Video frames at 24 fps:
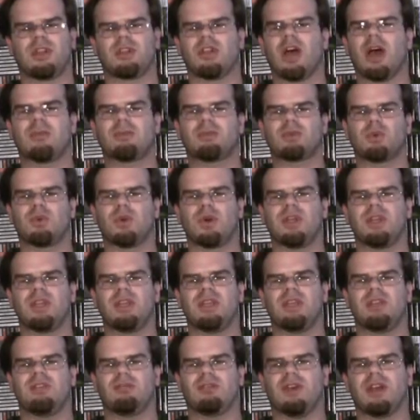top
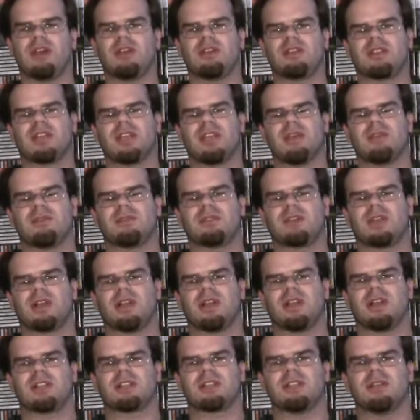20 rarest games
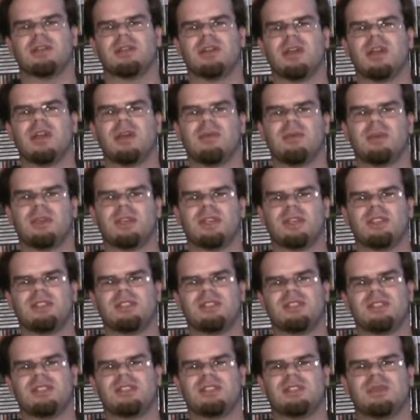collection,
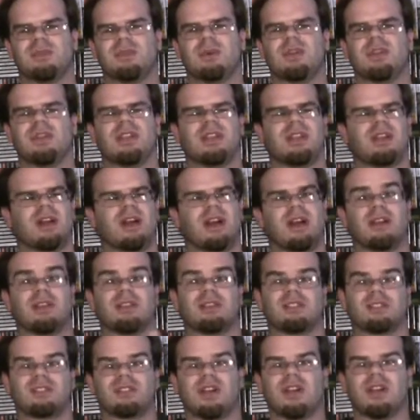because he's the one that
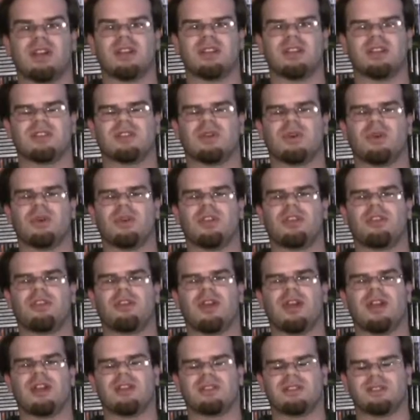started this whole
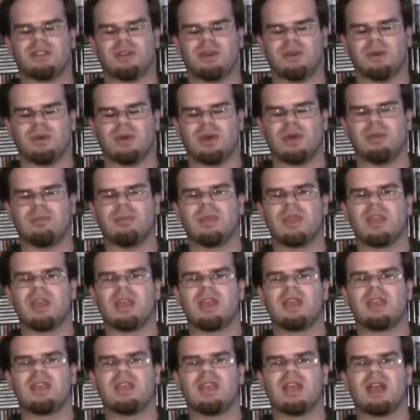thread. So
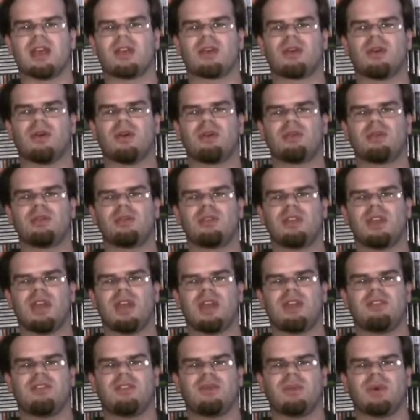yeah, go do
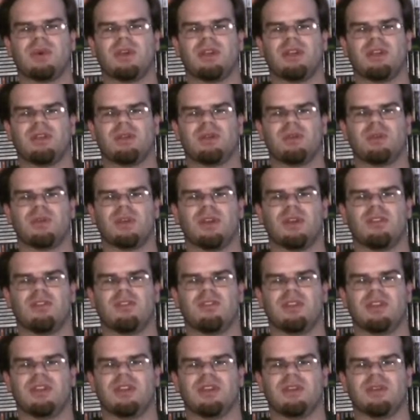that if you want to do a
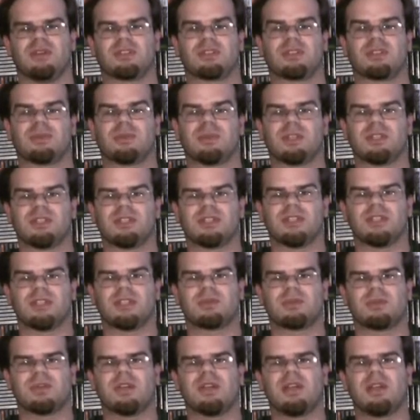video similar to
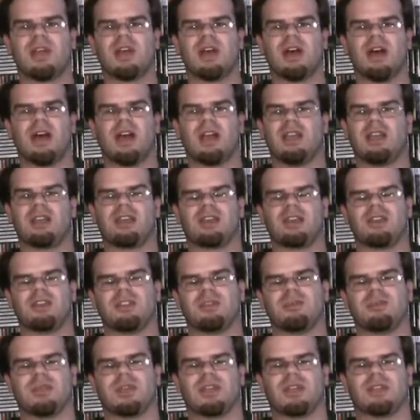this one. I
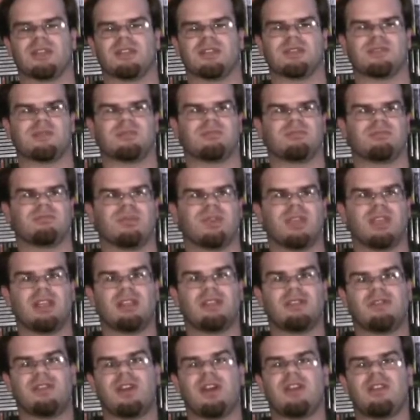encourage you, because
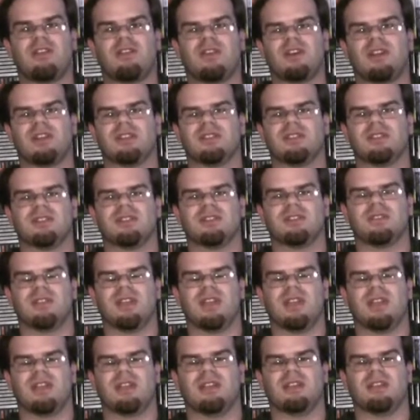it's very fun
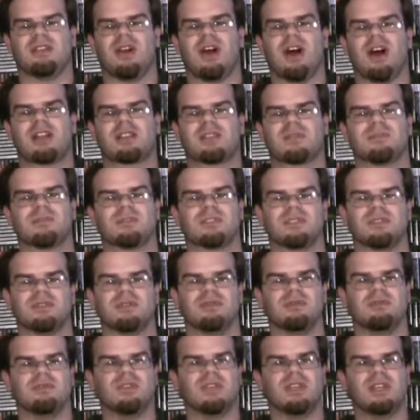and awesome
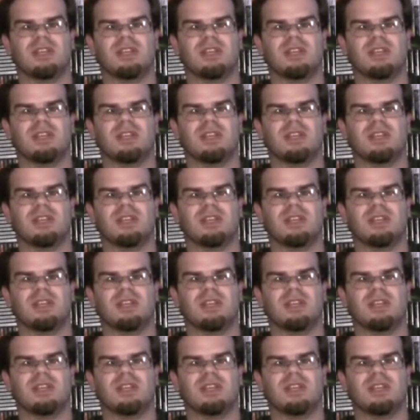to